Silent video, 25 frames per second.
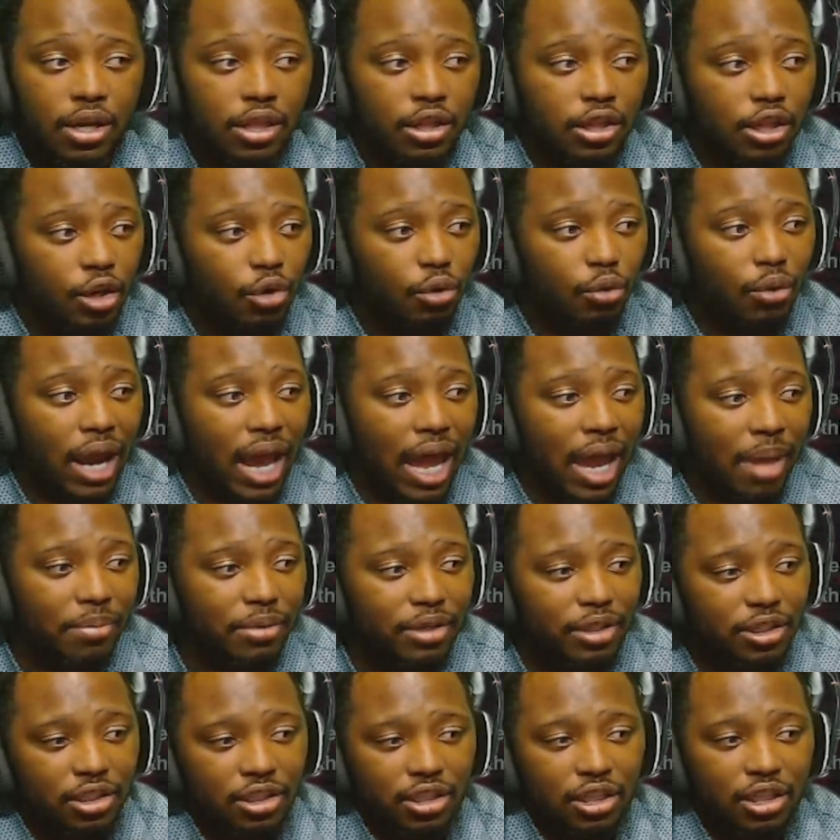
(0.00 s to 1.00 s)
The crab
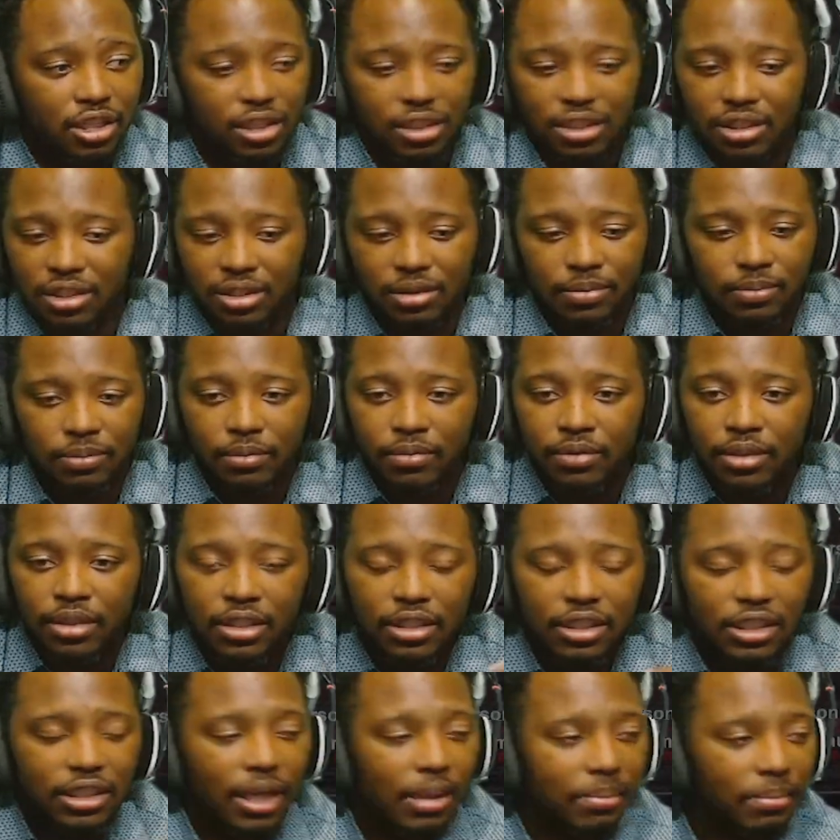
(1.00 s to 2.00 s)
is just
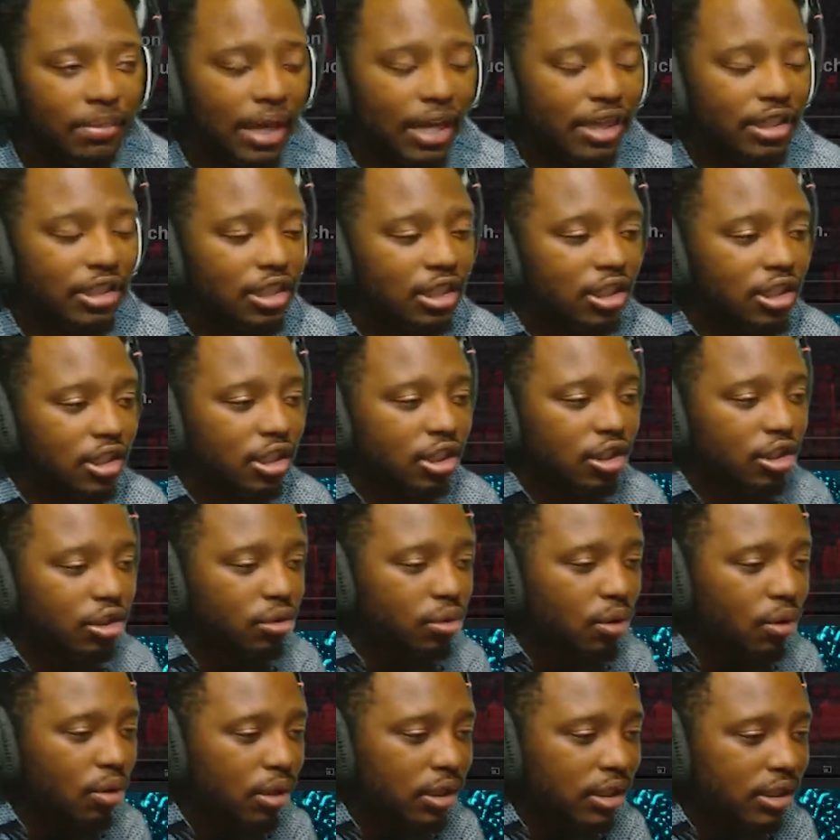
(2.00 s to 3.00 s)
something that she's
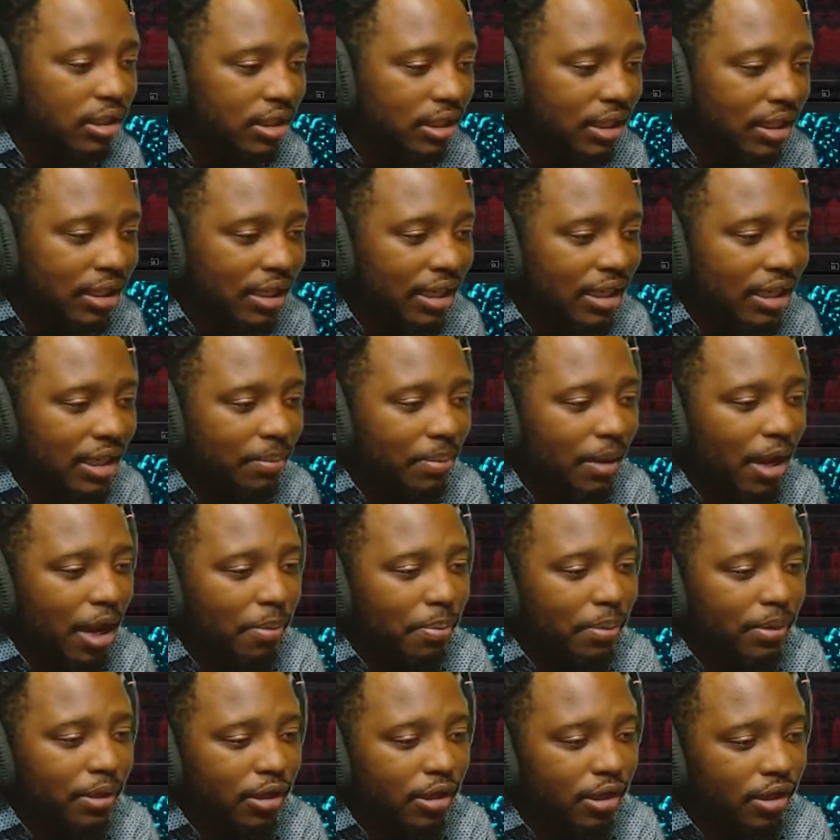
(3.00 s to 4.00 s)
controlling to end up
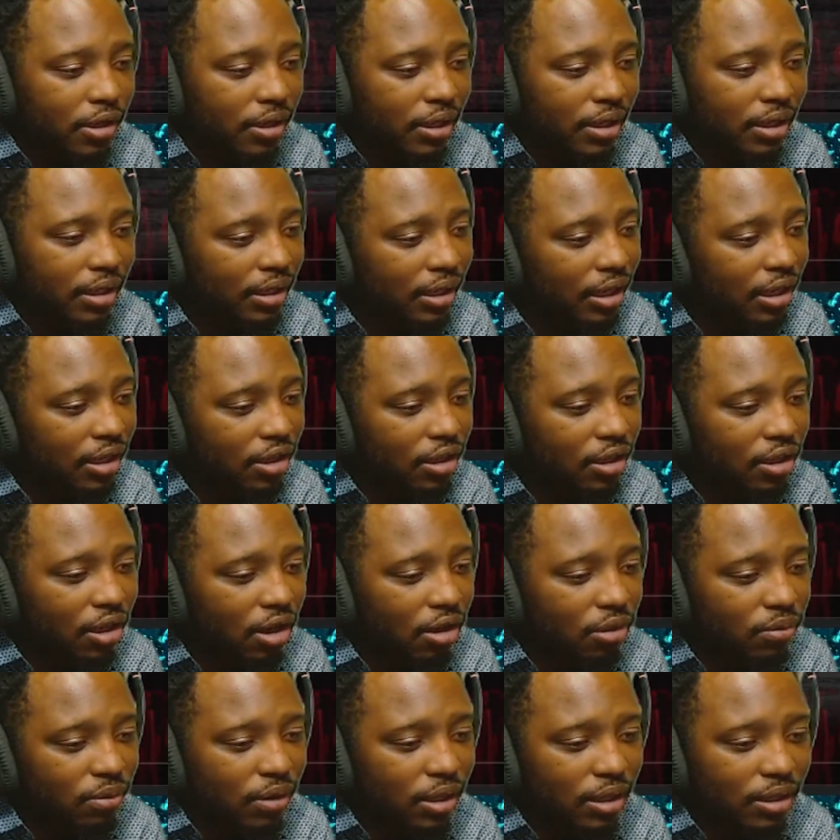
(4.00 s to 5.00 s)
helping her in, in the
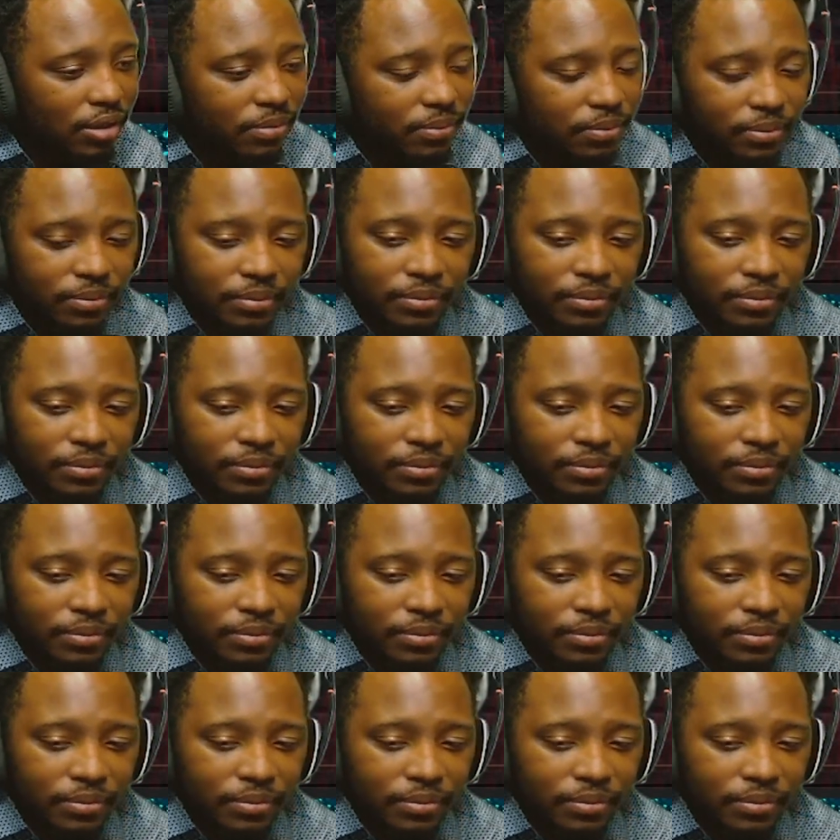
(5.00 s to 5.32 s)
long run.